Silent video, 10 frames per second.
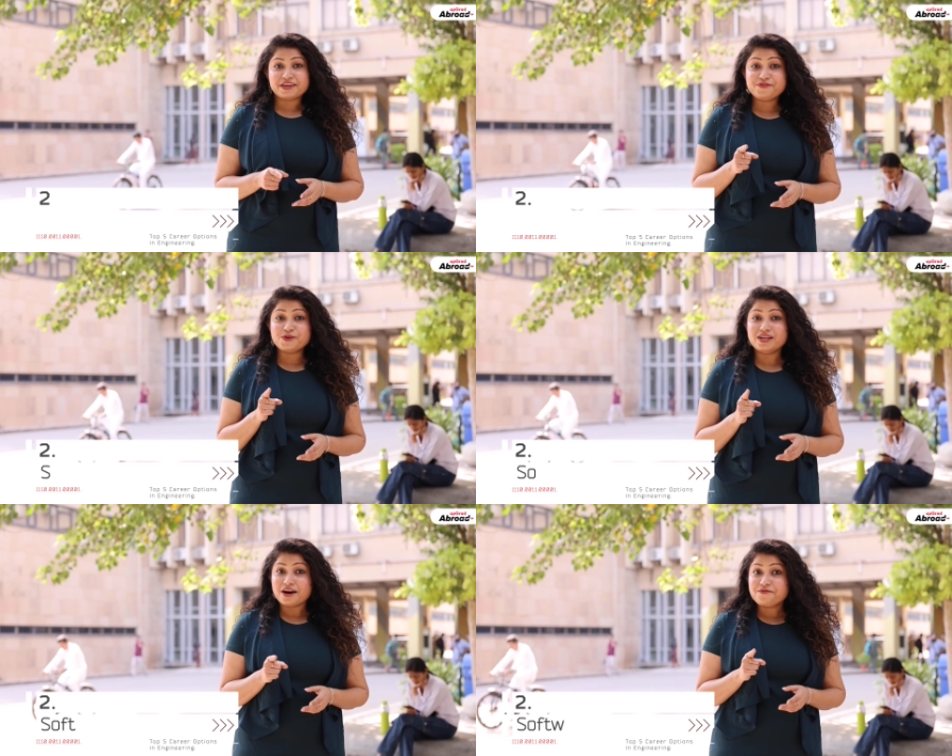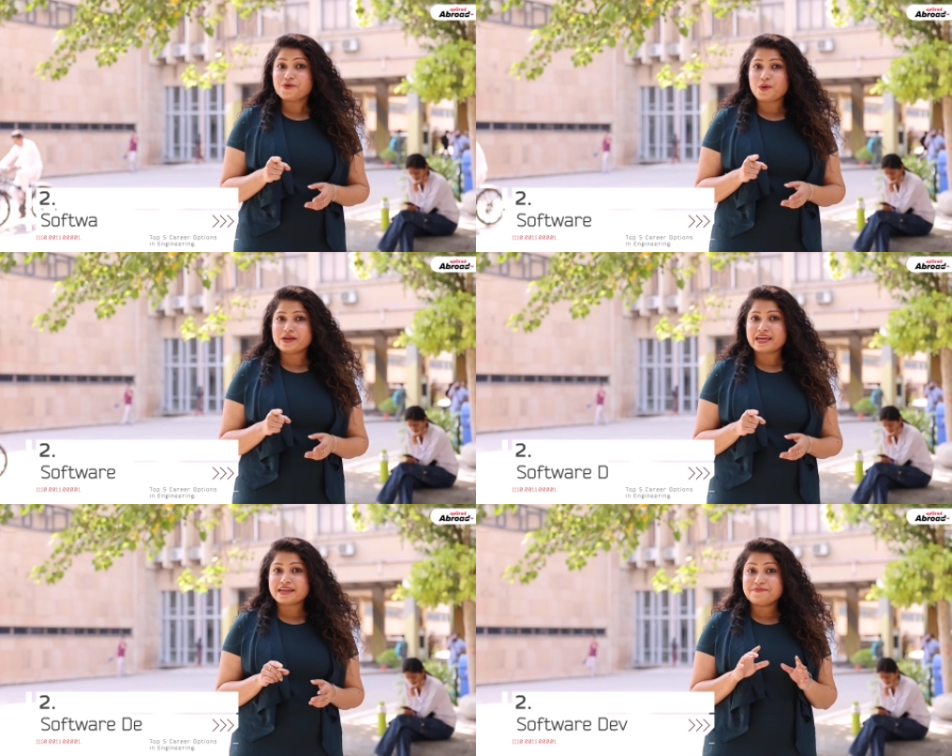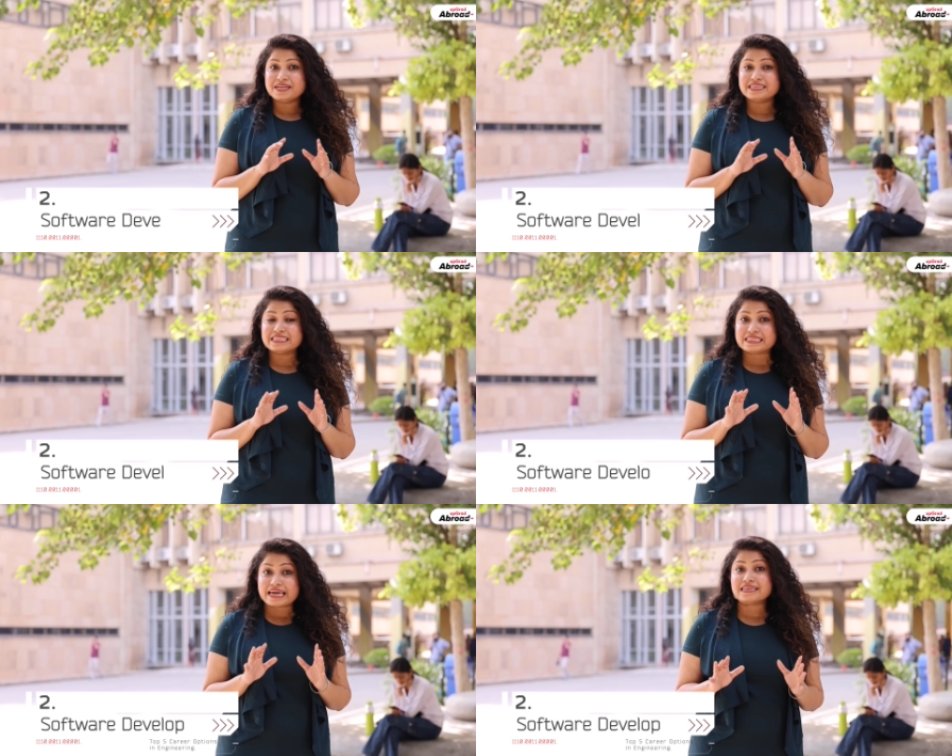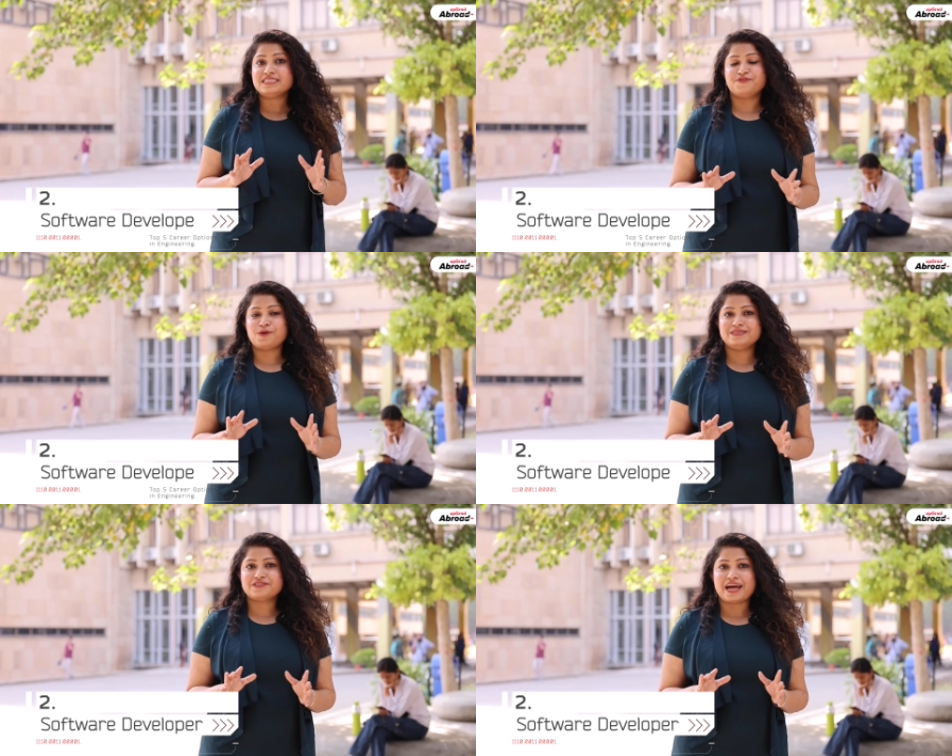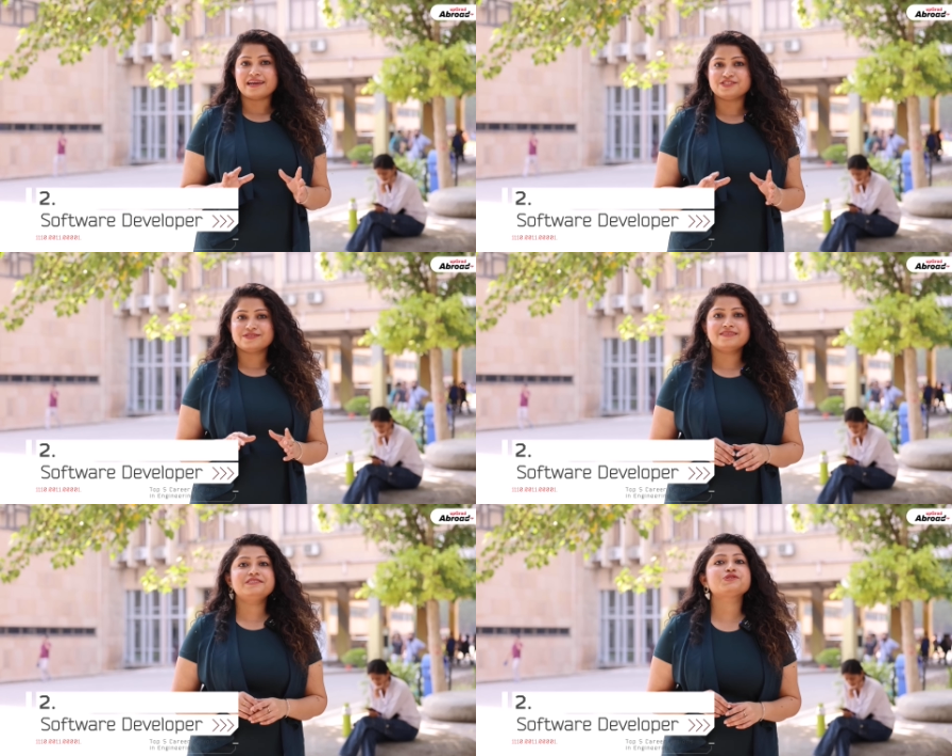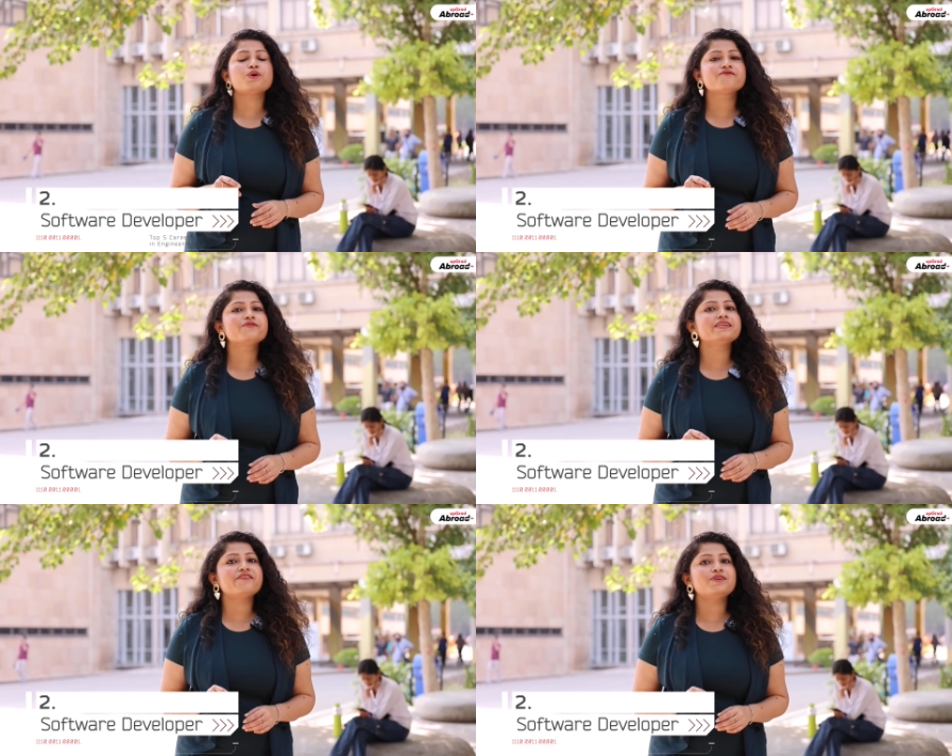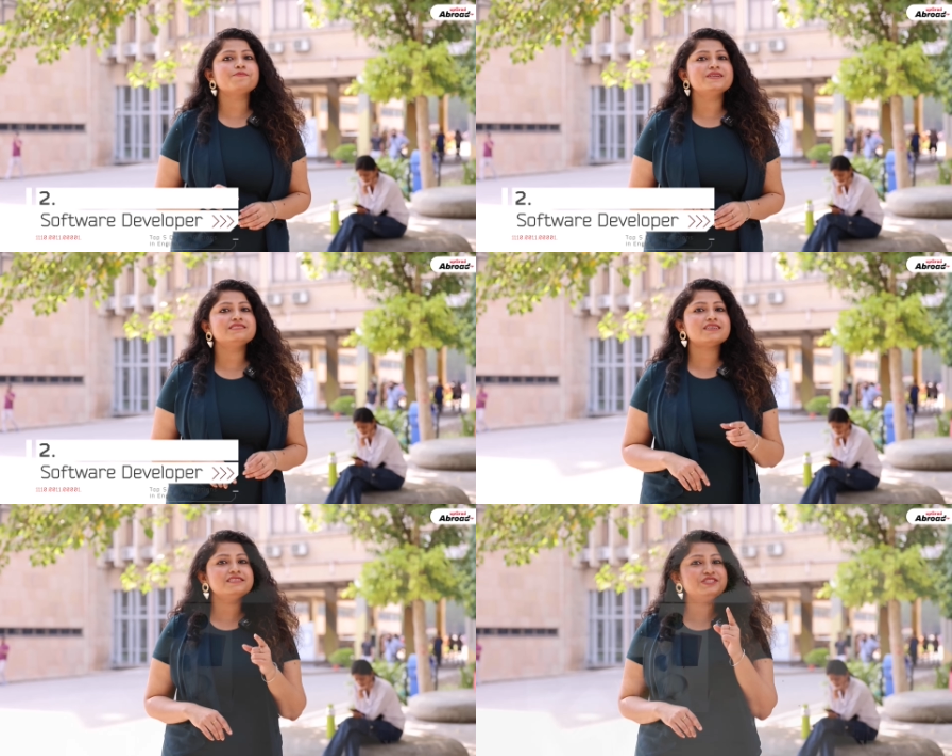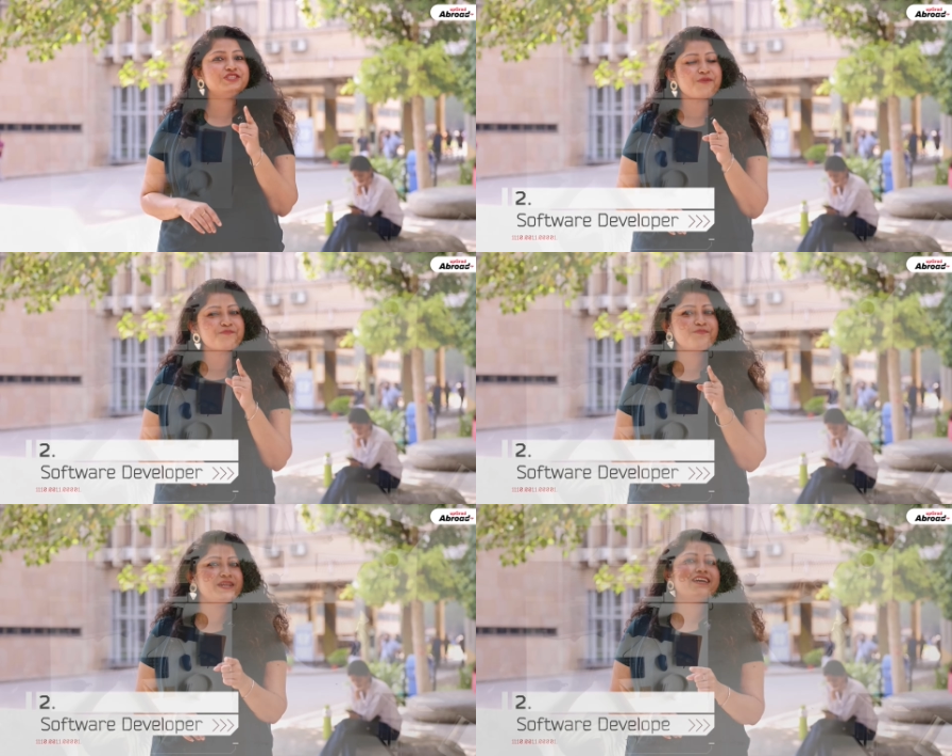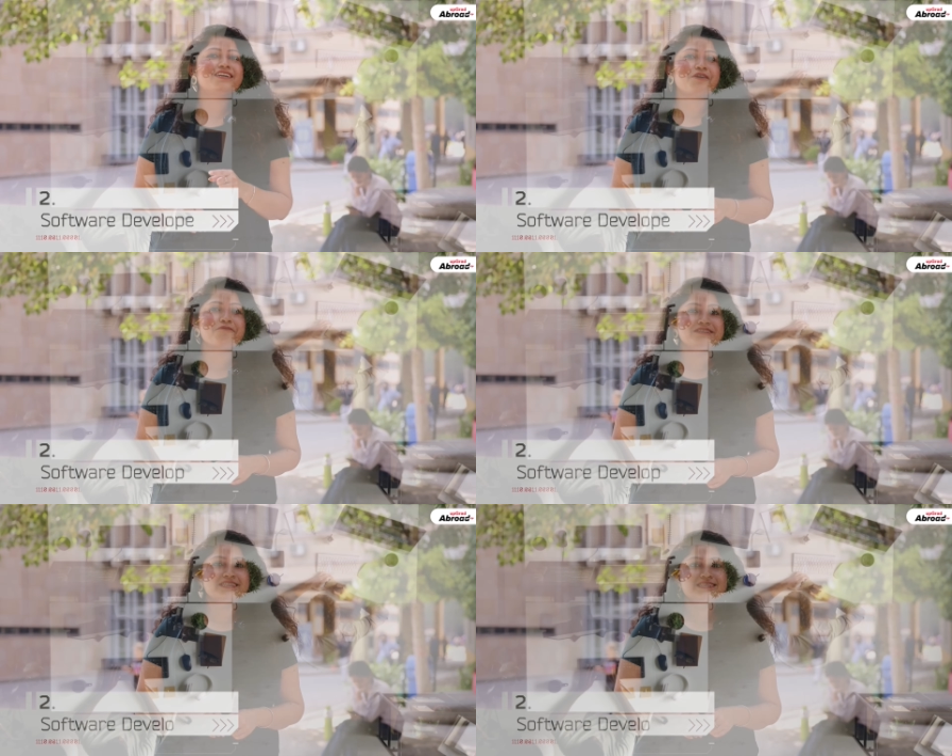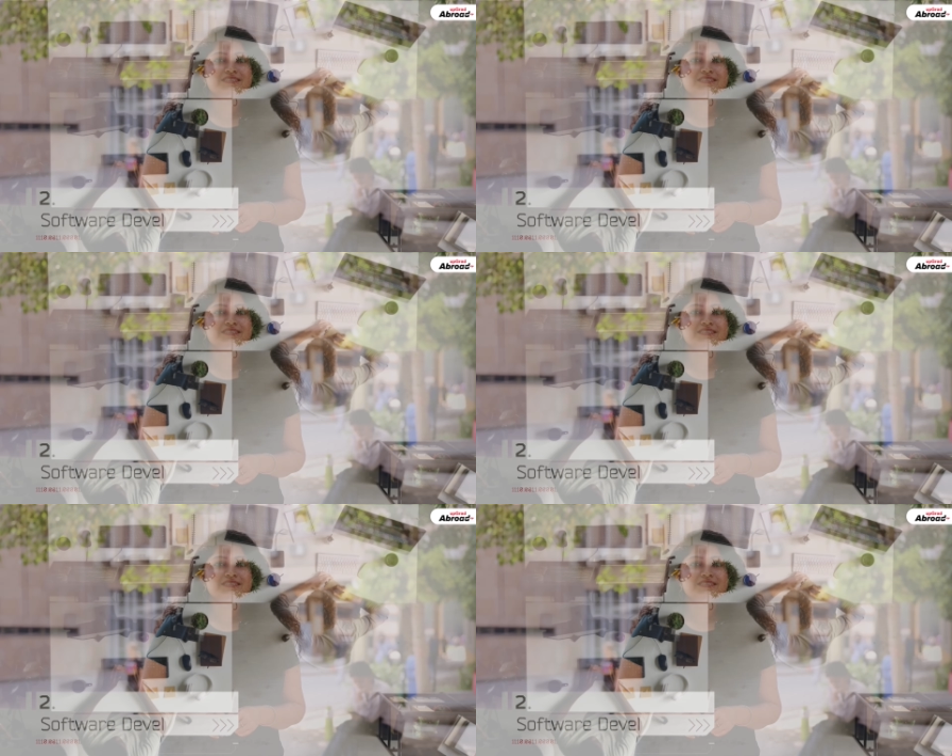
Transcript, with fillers: If you love coding and building things from scratch, then software development is your playground.